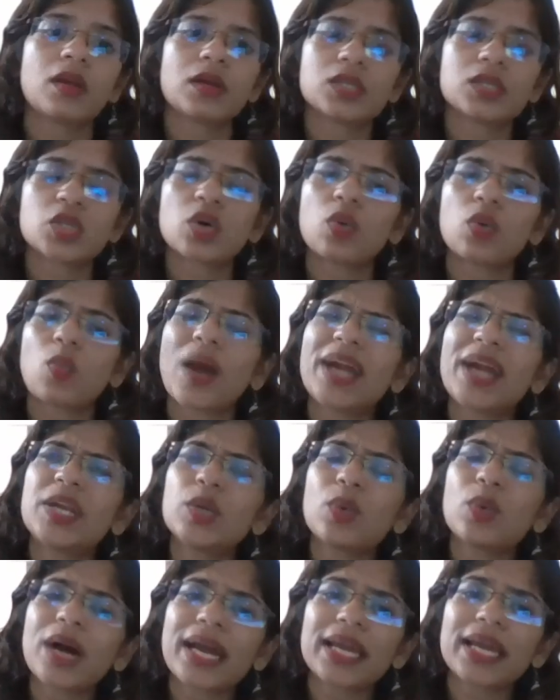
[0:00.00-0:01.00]
So why
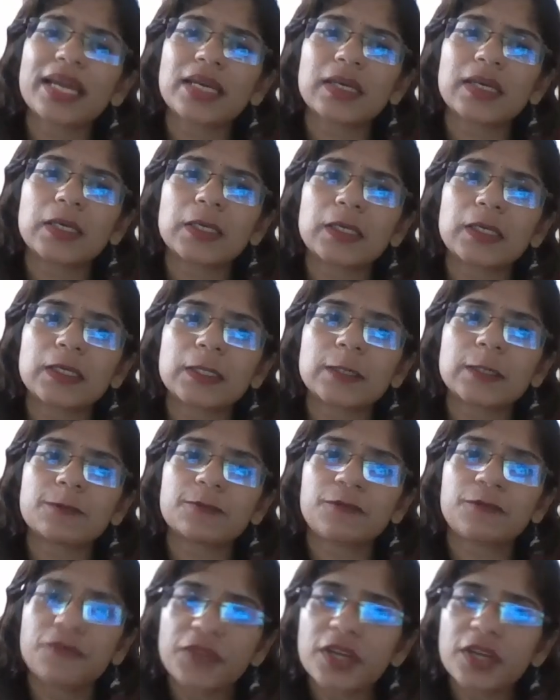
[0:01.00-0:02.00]
do I
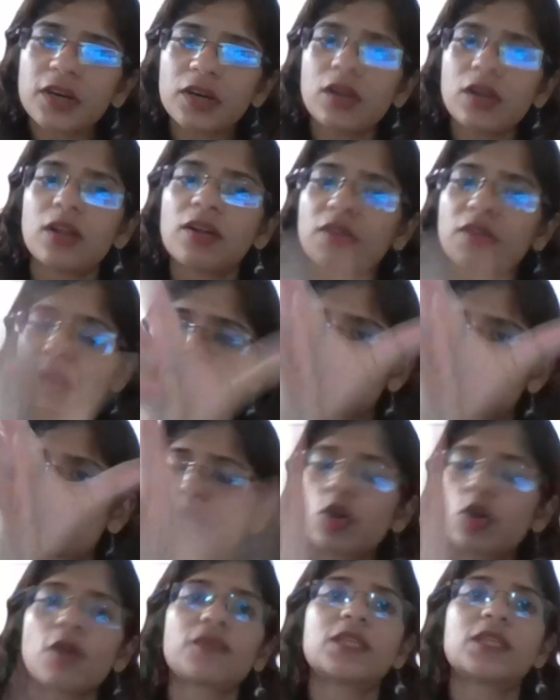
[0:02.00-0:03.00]
fear a
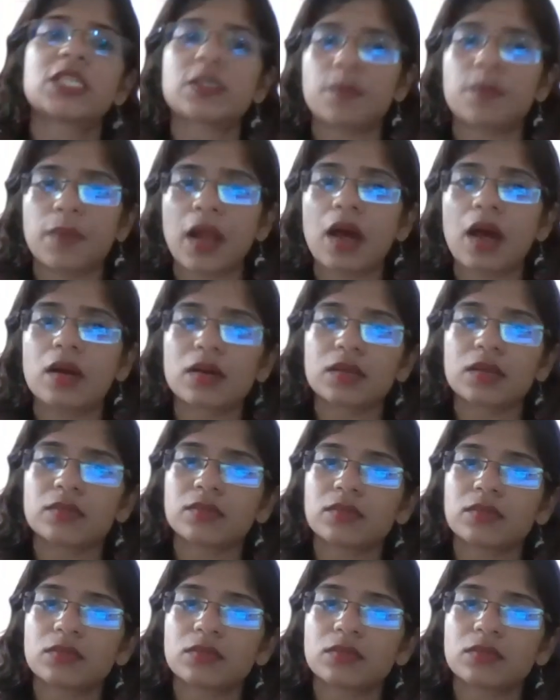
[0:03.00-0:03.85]
rupture of this plaque?